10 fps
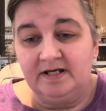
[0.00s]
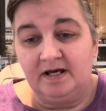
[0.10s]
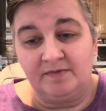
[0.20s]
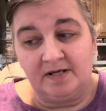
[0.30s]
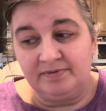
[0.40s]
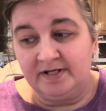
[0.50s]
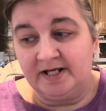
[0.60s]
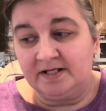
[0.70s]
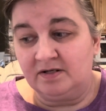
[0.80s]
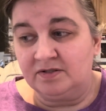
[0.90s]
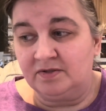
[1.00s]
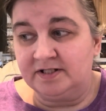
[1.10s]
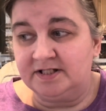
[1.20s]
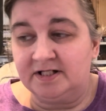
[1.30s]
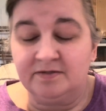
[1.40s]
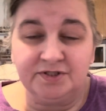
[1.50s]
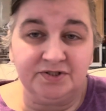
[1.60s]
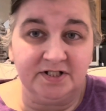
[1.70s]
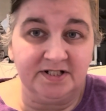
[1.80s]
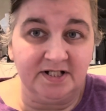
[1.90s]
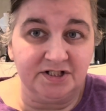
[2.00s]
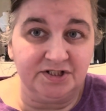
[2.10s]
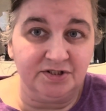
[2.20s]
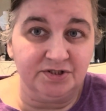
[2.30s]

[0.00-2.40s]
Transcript: I'm not planning on going to any retreats next year,